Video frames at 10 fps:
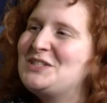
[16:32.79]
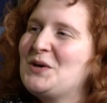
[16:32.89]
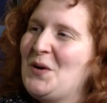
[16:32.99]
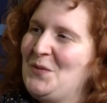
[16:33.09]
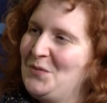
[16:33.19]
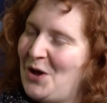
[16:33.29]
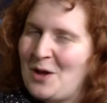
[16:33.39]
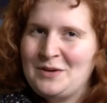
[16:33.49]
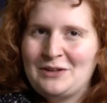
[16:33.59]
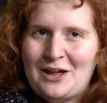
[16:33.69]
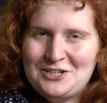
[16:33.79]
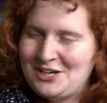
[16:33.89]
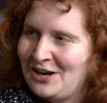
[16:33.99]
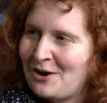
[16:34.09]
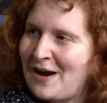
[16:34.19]
So we'll all be
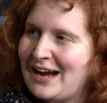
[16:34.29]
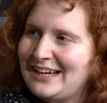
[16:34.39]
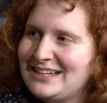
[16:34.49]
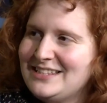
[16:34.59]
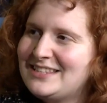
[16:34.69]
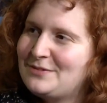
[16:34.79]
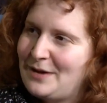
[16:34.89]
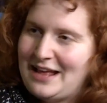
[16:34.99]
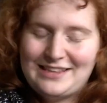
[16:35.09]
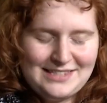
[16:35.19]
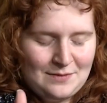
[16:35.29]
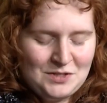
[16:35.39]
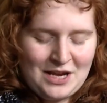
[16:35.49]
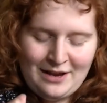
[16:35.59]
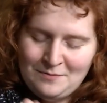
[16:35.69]
launching our rockets at the same
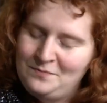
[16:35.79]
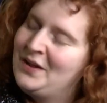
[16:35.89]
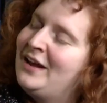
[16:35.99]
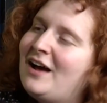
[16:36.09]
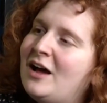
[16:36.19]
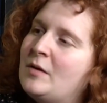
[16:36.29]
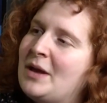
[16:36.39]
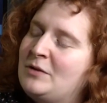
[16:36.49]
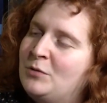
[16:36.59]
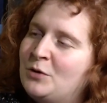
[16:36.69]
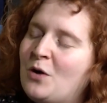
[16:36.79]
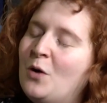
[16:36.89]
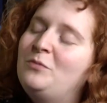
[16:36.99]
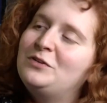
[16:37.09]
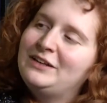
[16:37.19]
time, and we'll
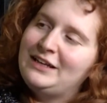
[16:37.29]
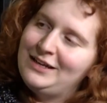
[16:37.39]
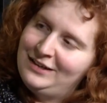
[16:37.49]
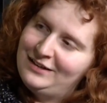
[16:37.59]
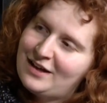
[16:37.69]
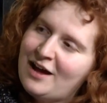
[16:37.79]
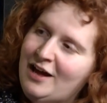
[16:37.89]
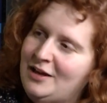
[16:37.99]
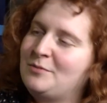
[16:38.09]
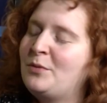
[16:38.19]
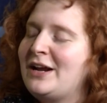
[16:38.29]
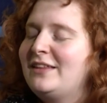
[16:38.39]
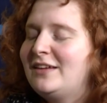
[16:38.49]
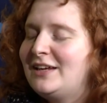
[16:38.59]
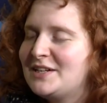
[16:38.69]
hopefully break
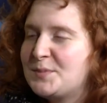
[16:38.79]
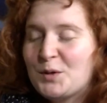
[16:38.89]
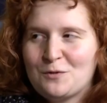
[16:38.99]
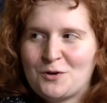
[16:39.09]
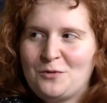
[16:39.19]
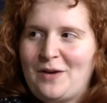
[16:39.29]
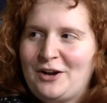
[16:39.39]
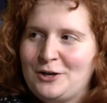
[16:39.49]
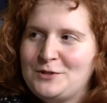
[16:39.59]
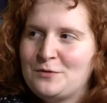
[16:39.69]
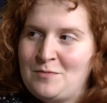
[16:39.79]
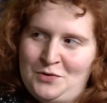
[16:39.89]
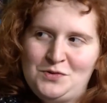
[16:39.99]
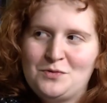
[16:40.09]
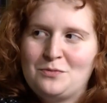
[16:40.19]
the Guinness Book of World Records for
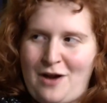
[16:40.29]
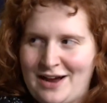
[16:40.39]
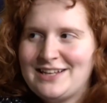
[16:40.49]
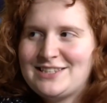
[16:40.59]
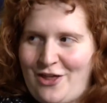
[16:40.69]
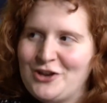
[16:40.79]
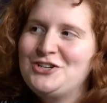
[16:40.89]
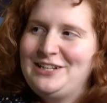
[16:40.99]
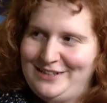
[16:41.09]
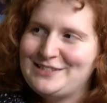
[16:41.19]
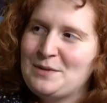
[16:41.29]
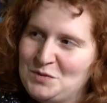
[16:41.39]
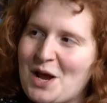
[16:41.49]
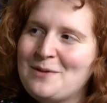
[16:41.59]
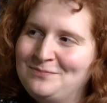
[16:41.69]
most rockets launched at the same
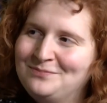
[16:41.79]
time.